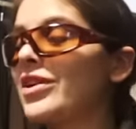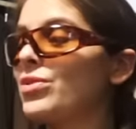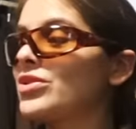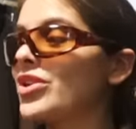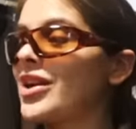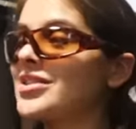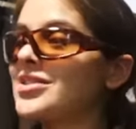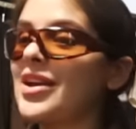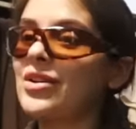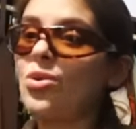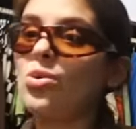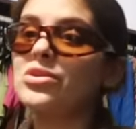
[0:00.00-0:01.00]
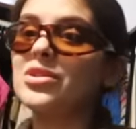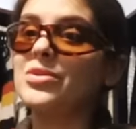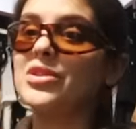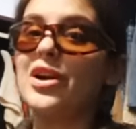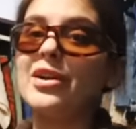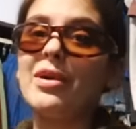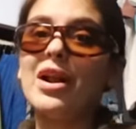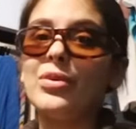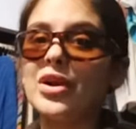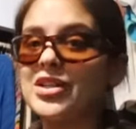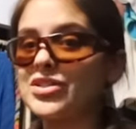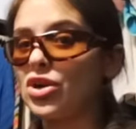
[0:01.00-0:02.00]
Like we're trying to set goals. So we're talking about how
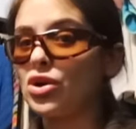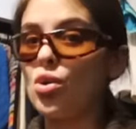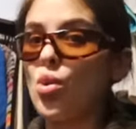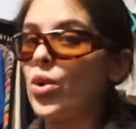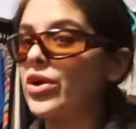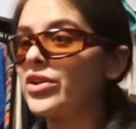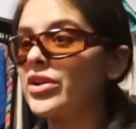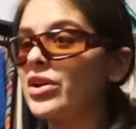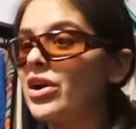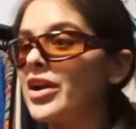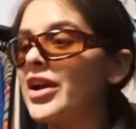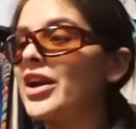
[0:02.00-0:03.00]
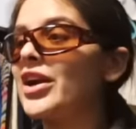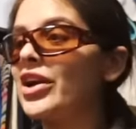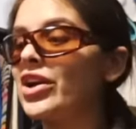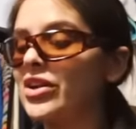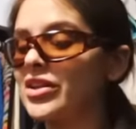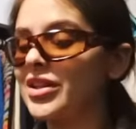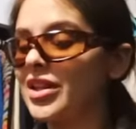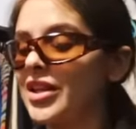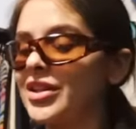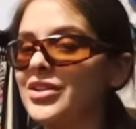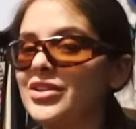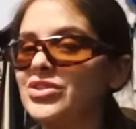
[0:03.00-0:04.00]
we're gonna start oiling our hair and
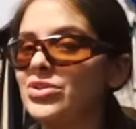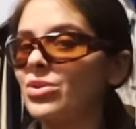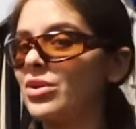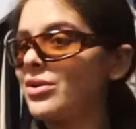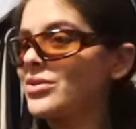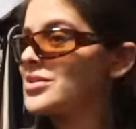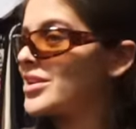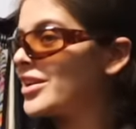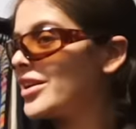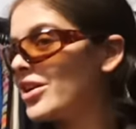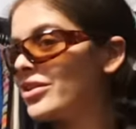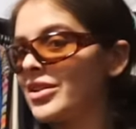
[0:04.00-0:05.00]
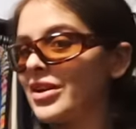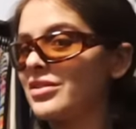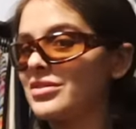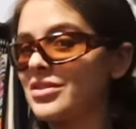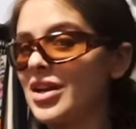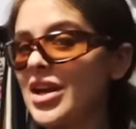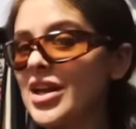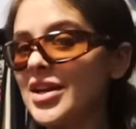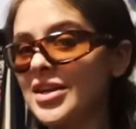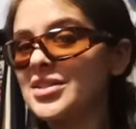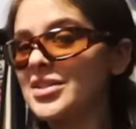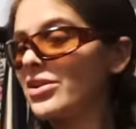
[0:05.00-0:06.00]
like do little skincare and like
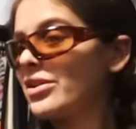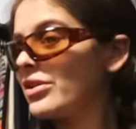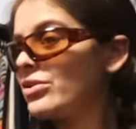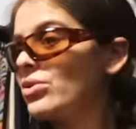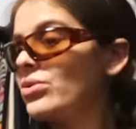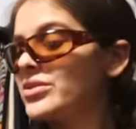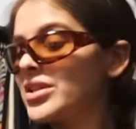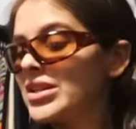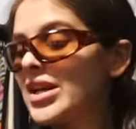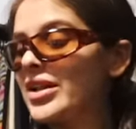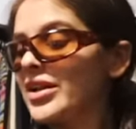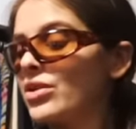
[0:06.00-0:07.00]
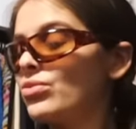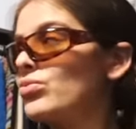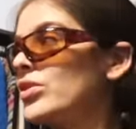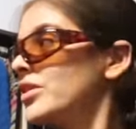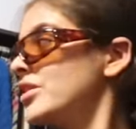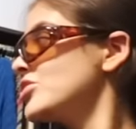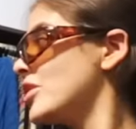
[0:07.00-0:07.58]
silly little goals like that. Like I really